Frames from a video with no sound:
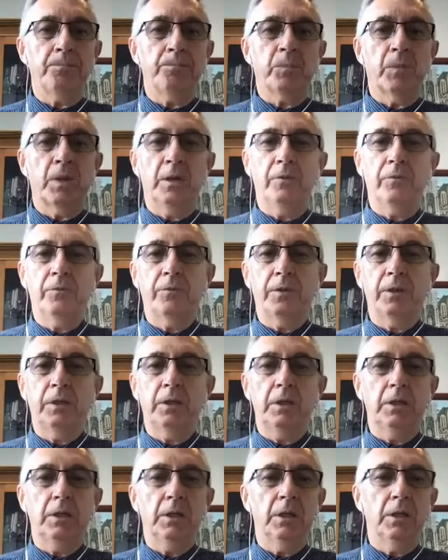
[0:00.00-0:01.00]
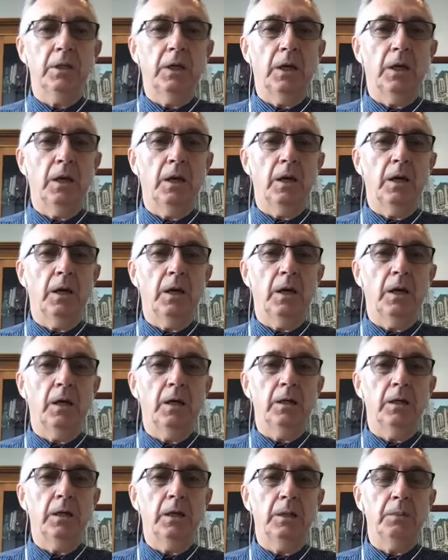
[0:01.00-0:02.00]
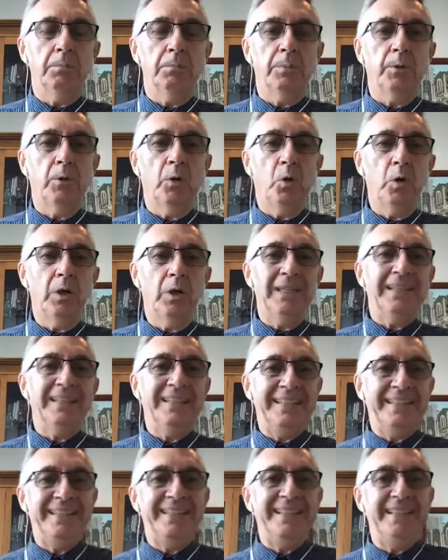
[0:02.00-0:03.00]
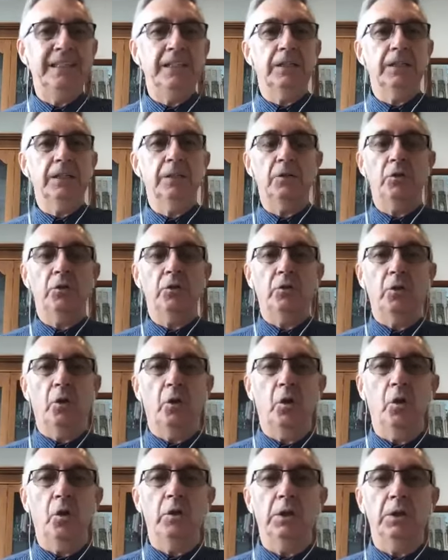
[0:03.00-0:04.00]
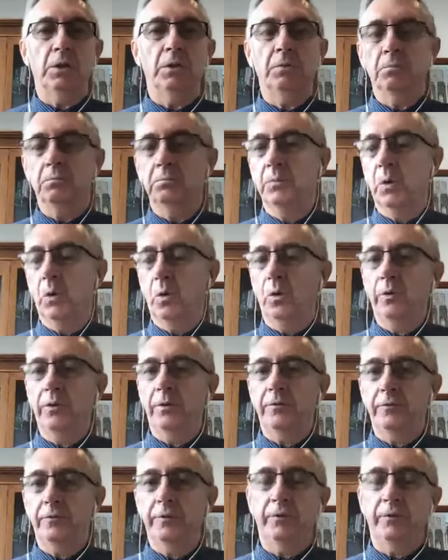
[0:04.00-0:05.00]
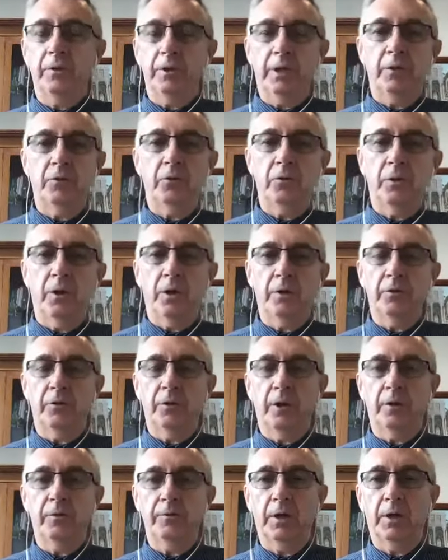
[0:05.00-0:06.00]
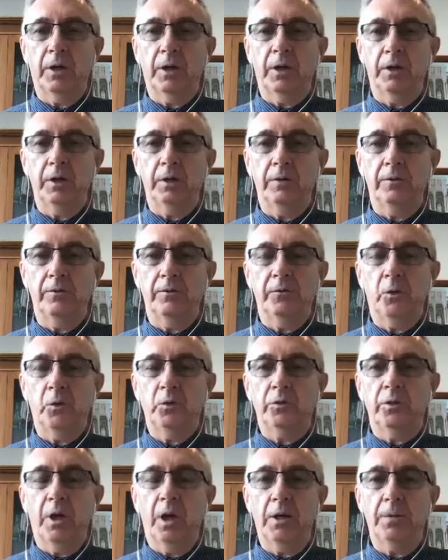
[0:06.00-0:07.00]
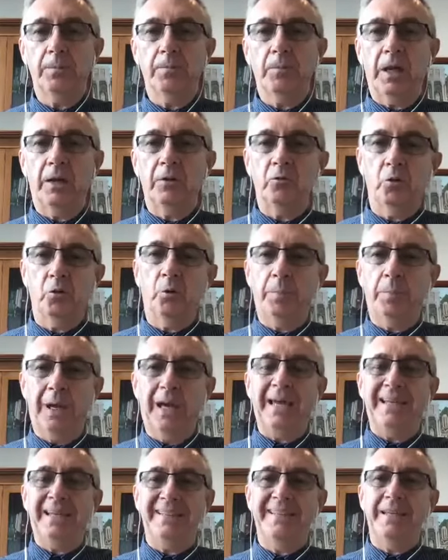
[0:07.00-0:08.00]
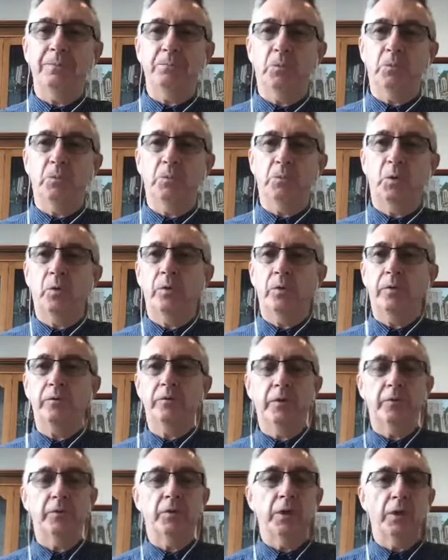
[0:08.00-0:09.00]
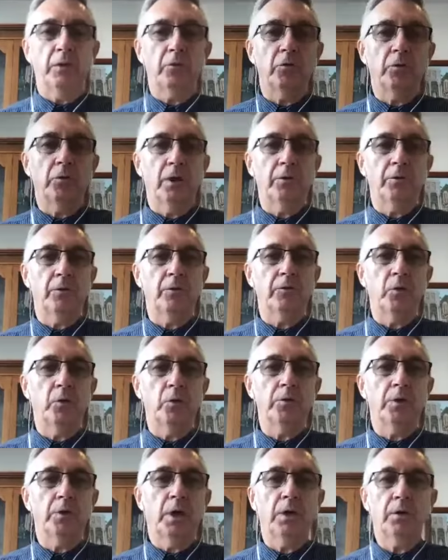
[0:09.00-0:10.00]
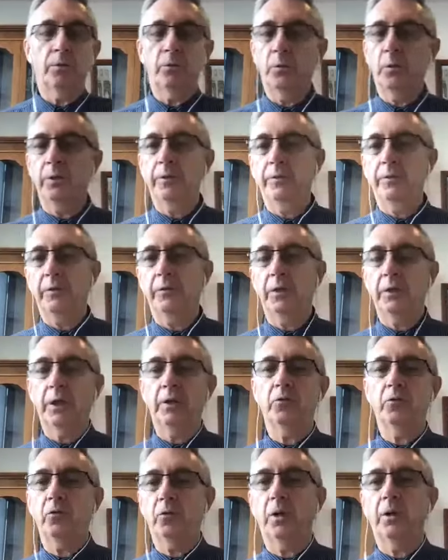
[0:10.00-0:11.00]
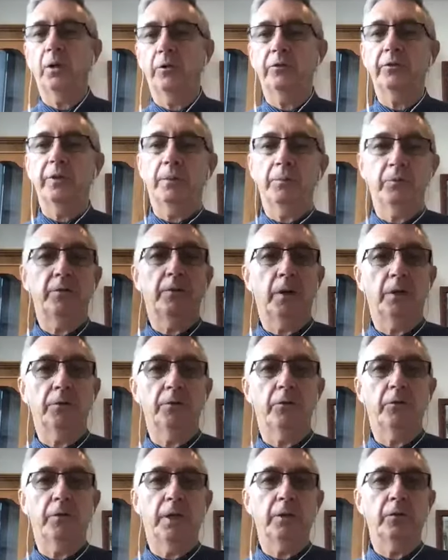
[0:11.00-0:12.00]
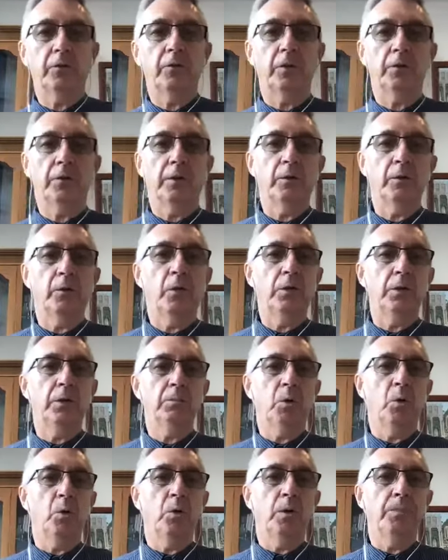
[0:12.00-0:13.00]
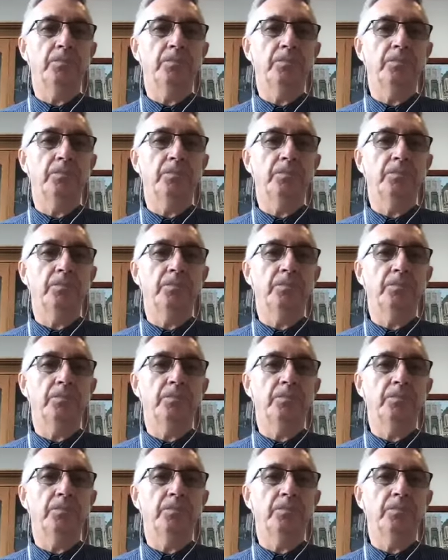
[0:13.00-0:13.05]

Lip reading: If the employee is earning more than $1,500 a fortnight and you're paying them more than $1,500 a fortnight, well, the $1,500 subsidises that as long as they're earning more.